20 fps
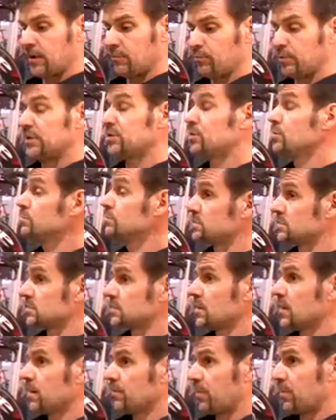reduced
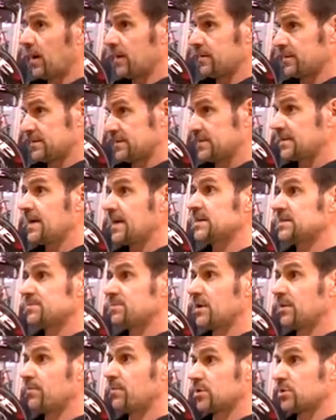by the stays
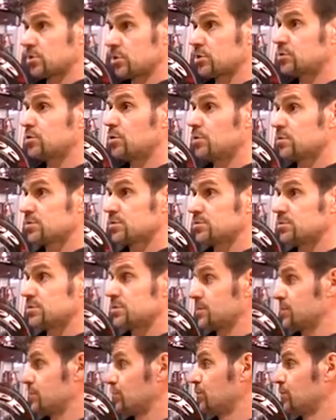being much closer
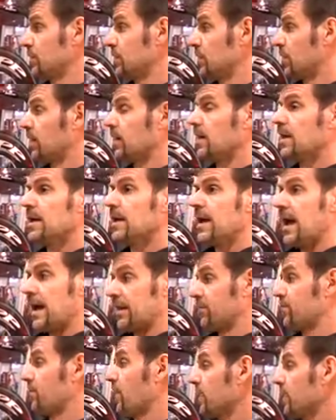to the wheel. And
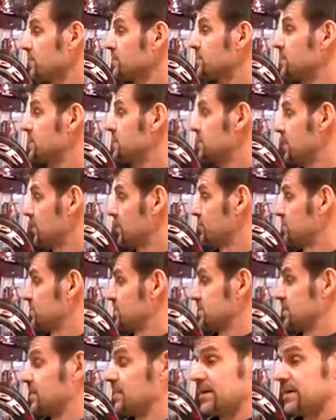the final detail, which
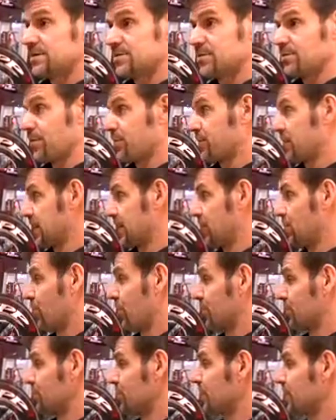is a nice little thing that you
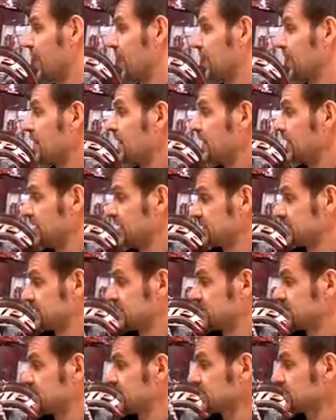want to look at, is the
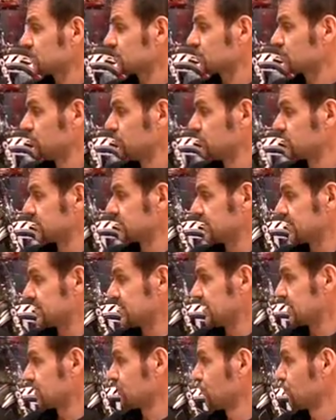set screws that
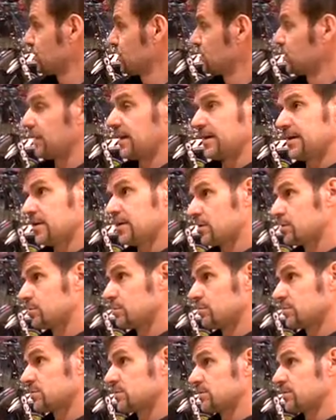set the wheel in
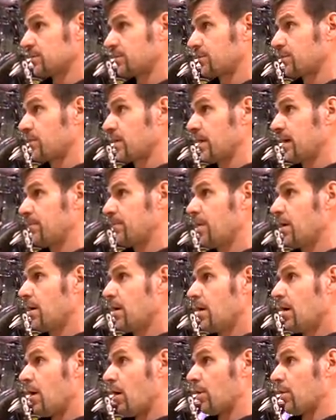close to the frame
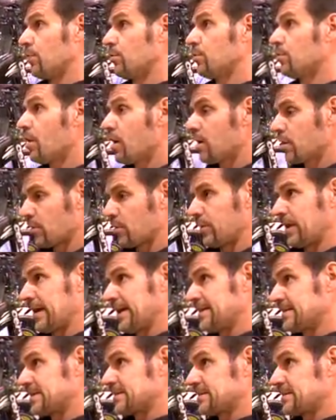are no longer
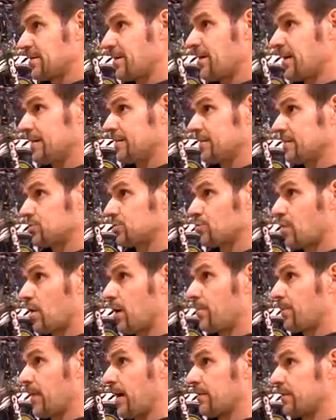inside the
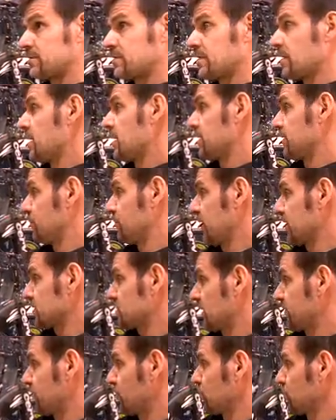dropouts. We
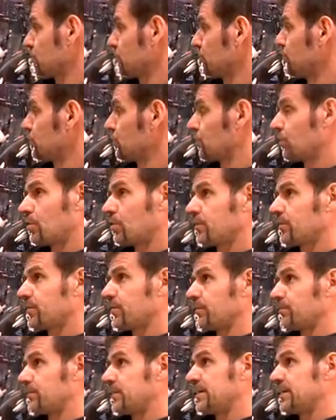actually have a little knurled
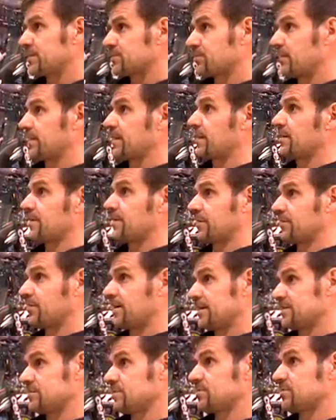piece right there that
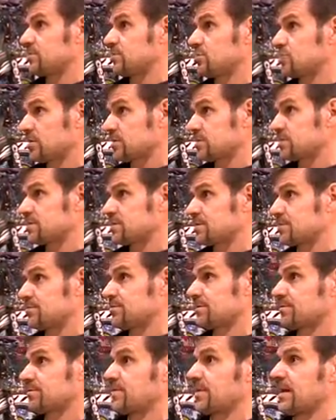allows you to adjust the
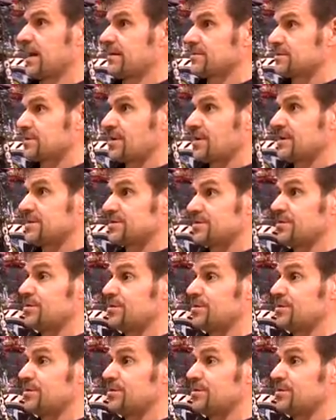screws from the outside, so you